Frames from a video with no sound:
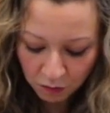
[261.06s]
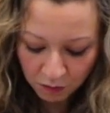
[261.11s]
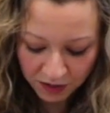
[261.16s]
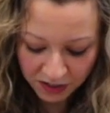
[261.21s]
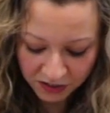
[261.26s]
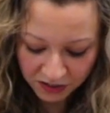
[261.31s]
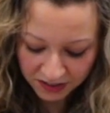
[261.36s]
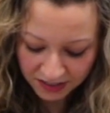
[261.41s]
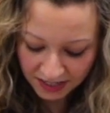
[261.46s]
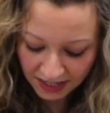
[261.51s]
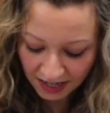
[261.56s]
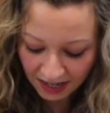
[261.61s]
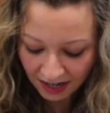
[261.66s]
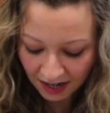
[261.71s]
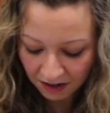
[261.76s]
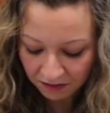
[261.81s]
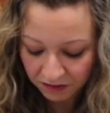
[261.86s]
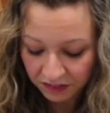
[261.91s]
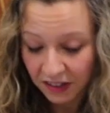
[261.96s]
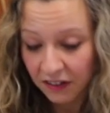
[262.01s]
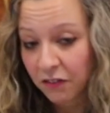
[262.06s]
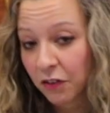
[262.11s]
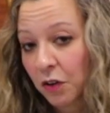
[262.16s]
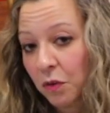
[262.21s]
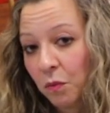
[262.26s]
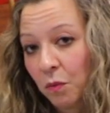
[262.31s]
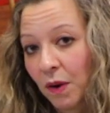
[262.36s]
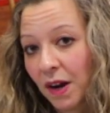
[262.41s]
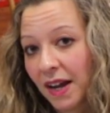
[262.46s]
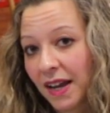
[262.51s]
we just have liver
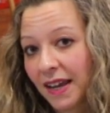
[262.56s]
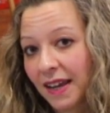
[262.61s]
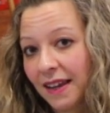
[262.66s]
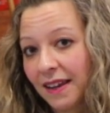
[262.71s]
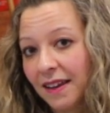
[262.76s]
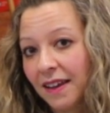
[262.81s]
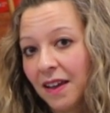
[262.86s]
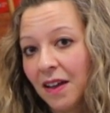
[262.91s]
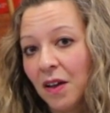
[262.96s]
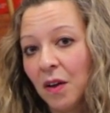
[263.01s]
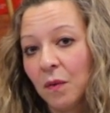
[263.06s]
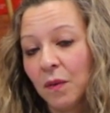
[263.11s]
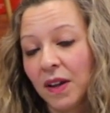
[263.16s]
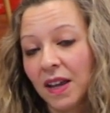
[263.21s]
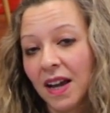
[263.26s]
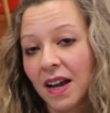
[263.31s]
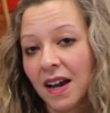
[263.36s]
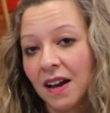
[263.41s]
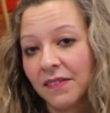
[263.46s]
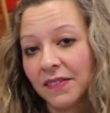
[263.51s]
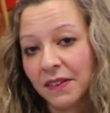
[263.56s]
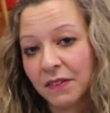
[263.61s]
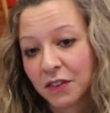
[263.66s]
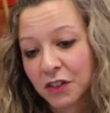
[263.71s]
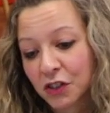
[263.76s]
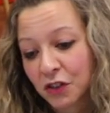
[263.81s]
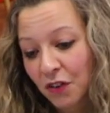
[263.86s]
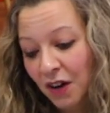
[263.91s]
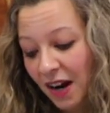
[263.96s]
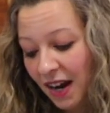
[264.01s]
and white, we have liver
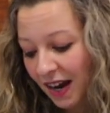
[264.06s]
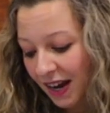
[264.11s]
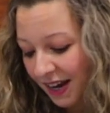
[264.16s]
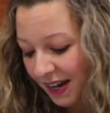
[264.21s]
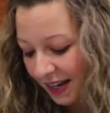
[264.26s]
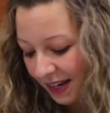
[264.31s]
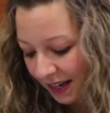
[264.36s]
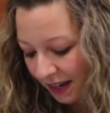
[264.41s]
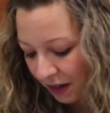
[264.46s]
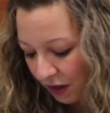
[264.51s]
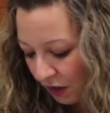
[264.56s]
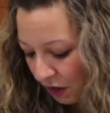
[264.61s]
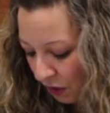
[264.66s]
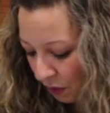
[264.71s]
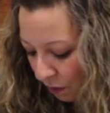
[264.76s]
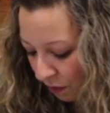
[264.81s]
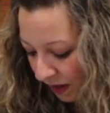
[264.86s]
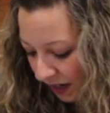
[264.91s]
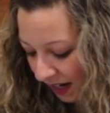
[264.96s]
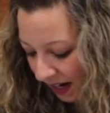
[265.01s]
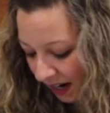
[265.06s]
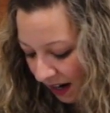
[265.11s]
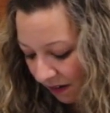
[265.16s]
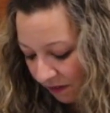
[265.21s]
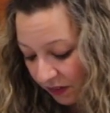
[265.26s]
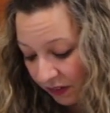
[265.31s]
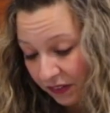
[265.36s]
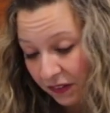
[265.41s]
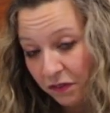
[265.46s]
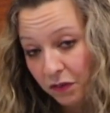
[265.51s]
tri, we
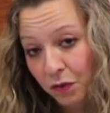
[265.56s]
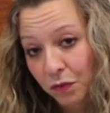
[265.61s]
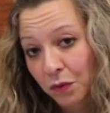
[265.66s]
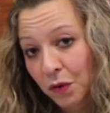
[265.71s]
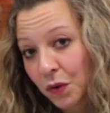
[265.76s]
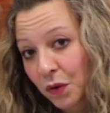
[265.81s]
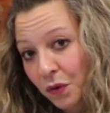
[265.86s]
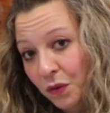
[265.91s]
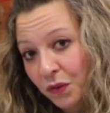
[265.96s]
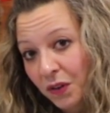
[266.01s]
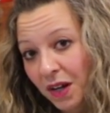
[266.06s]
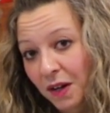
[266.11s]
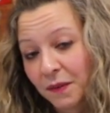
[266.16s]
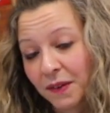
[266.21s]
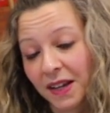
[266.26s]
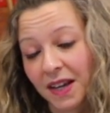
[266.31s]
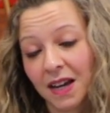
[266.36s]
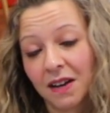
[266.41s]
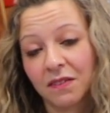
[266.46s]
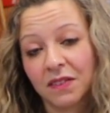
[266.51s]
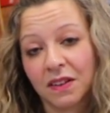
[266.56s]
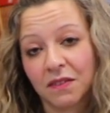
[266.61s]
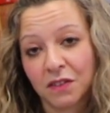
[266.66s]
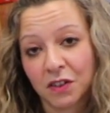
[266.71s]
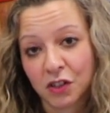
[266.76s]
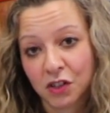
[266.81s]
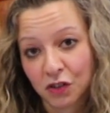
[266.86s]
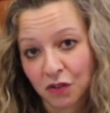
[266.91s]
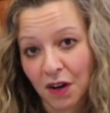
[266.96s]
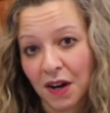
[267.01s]
have the liver roan, and we have
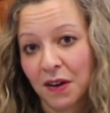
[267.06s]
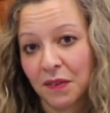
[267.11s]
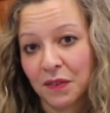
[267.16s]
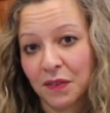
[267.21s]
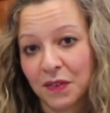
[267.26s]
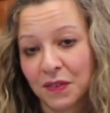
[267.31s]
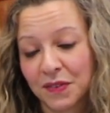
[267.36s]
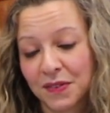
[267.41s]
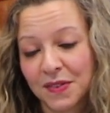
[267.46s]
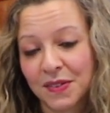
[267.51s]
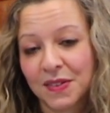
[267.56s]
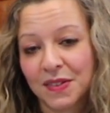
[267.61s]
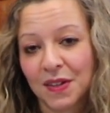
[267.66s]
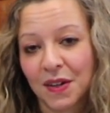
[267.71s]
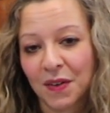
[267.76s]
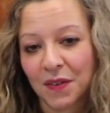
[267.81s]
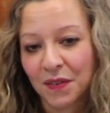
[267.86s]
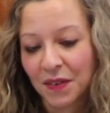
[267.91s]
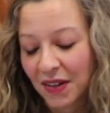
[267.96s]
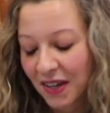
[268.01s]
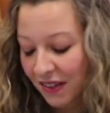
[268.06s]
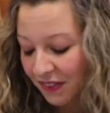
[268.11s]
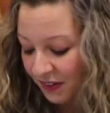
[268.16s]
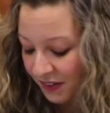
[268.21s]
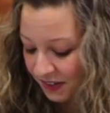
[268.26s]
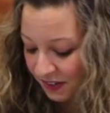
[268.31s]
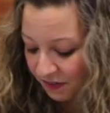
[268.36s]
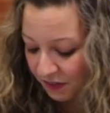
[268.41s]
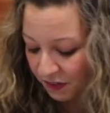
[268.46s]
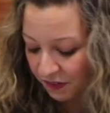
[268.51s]
liver tri roan. So
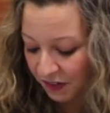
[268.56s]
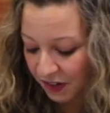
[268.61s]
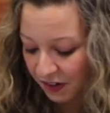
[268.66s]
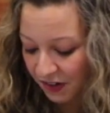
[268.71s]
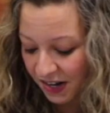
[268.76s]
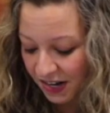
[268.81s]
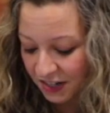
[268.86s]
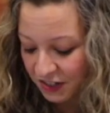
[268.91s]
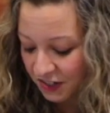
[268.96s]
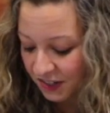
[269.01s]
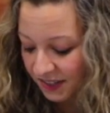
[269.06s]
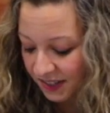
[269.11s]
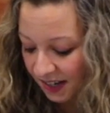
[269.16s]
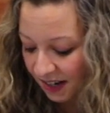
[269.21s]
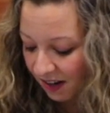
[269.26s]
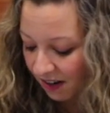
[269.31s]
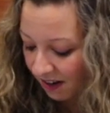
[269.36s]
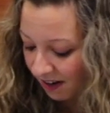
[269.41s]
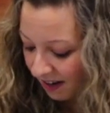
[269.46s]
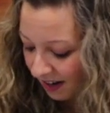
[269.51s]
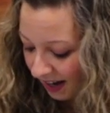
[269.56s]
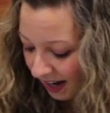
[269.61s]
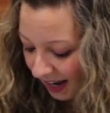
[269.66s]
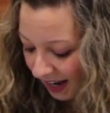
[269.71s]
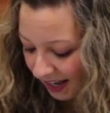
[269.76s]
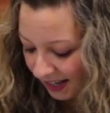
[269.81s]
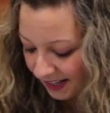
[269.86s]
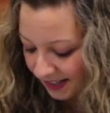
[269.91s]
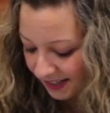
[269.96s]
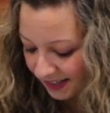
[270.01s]
there's a few variations there,
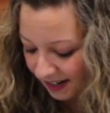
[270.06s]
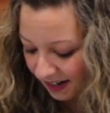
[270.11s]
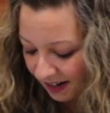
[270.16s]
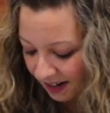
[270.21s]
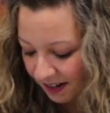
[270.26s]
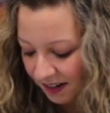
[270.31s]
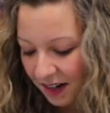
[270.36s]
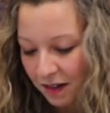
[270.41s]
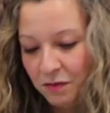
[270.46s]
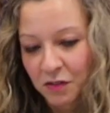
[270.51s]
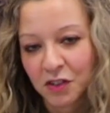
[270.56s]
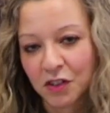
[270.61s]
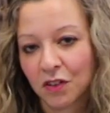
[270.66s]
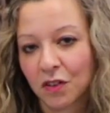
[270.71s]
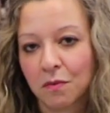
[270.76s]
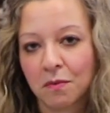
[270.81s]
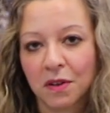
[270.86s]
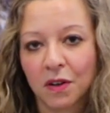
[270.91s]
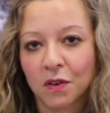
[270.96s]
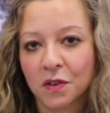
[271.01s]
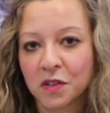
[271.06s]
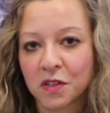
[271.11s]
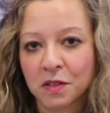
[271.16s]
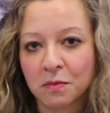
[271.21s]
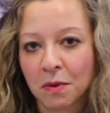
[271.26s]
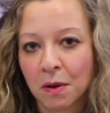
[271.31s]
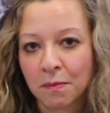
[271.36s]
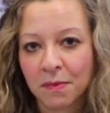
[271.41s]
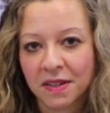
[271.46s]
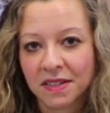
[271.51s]
and I'm sure they'll be
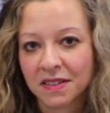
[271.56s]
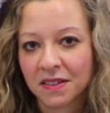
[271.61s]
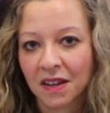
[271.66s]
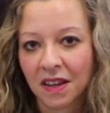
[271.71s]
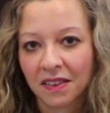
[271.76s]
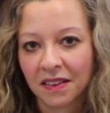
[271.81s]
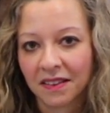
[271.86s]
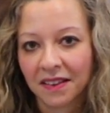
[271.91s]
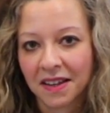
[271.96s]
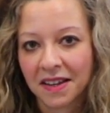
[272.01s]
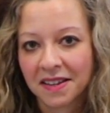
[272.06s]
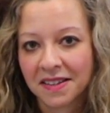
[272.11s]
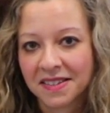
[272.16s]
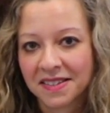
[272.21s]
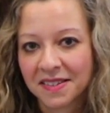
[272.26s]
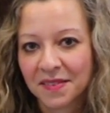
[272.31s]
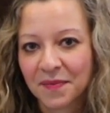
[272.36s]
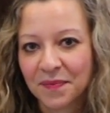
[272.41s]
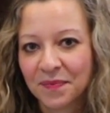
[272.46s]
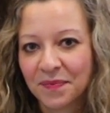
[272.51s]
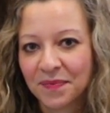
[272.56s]
gorgeous puppies nonetheless.